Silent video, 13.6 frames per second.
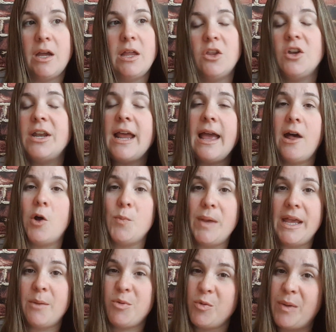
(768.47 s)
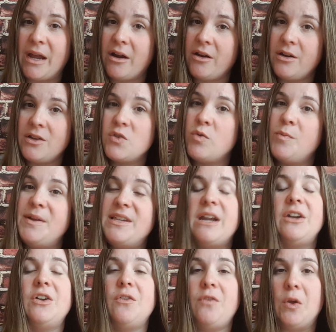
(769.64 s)
They're going to help me get prepared. So we'll be done
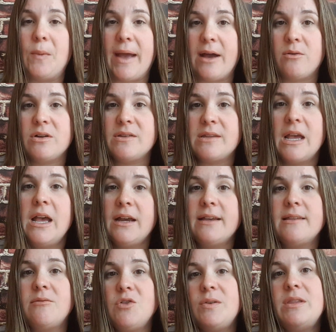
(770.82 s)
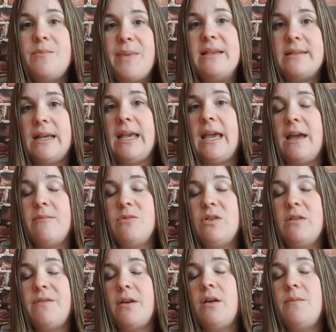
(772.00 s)
in a few hours because I'm doing the basic kit. I'm doing
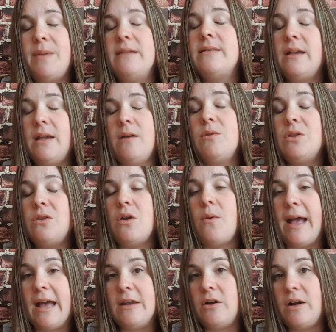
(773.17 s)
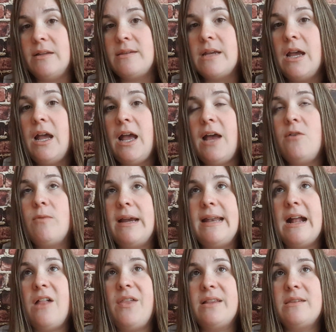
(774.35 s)
the very basic kit with no add-ons. And right
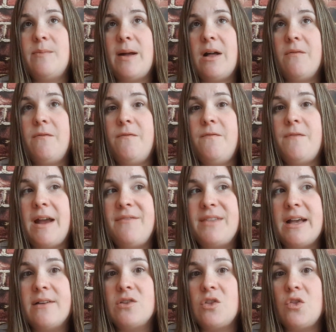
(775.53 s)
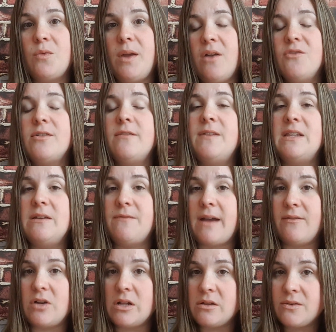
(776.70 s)
now that's about
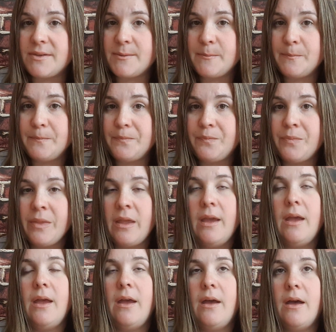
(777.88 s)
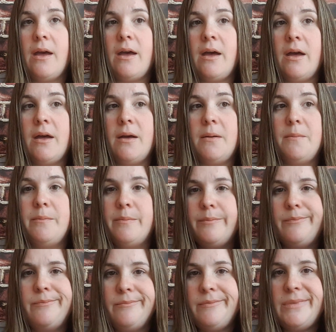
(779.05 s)
$5,355.
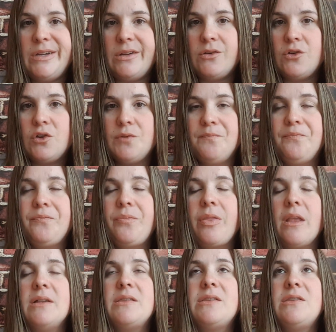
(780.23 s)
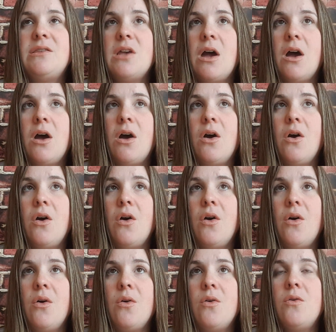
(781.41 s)
Ish.
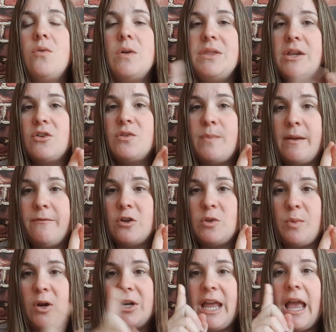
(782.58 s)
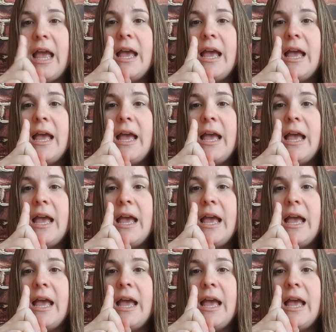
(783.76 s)
So there's my first party.